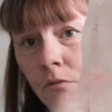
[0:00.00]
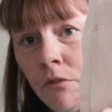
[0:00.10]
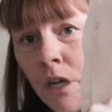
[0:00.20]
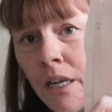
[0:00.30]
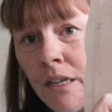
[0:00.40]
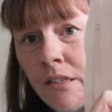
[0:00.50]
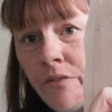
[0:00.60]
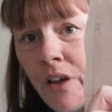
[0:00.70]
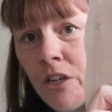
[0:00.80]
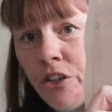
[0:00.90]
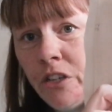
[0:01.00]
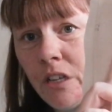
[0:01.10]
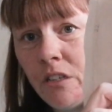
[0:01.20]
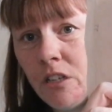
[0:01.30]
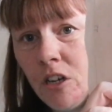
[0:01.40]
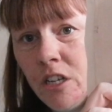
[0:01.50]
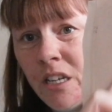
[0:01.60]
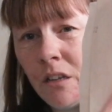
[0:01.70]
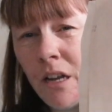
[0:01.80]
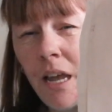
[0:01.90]
Riley's Avengers. I started
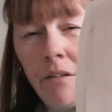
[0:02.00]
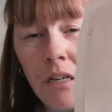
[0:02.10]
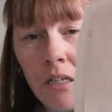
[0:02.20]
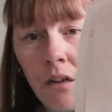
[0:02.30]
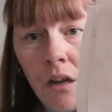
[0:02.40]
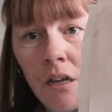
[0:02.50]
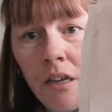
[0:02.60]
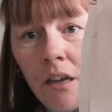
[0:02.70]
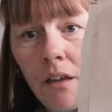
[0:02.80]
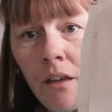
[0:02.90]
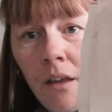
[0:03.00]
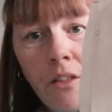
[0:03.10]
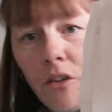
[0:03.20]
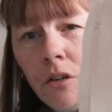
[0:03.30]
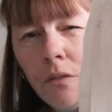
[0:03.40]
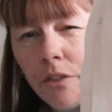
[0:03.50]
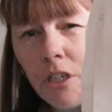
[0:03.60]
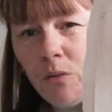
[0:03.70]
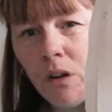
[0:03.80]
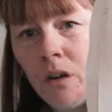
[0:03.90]
his on here and I didn't like it. The
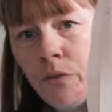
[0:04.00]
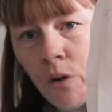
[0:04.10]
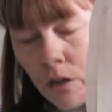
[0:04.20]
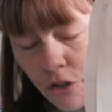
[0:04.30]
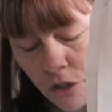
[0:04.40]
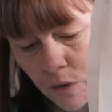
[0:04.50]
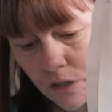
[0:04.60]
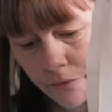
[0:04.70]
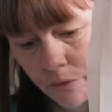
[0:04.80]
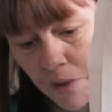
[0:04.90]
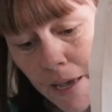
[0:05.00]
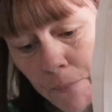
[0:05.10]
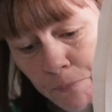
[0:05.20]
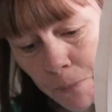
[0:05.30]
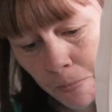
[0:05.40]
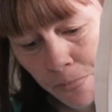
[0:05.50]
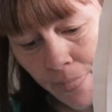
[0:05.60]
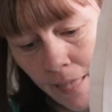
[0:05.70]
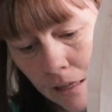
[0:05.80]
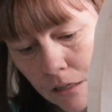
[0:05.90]
coverage 1 over 1 just wasn't for me.
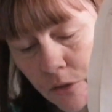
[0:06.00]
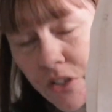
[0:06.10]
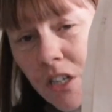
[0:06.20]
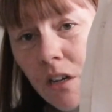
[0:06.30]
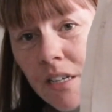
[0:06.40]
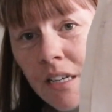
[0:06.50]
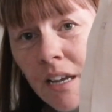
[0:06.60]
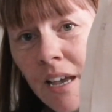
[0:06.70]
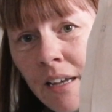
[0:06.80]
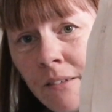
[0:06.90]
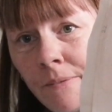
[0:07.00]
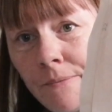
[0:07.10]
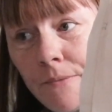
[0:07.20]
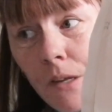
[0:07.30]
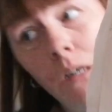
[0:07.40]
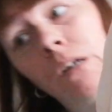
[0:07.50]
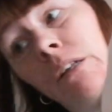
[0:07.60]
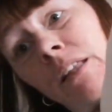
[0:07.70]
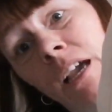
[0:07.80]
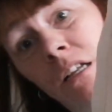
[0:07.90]
So I started it again
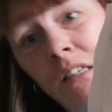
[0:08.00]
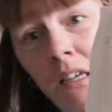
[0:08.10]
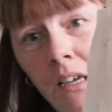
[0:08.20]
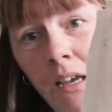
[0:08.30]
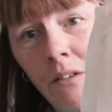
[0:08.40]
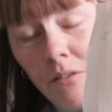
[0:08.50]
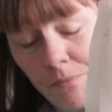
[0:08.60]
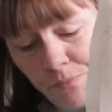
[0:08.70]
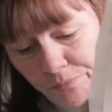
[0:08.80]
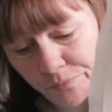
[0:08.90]
on the 18 count.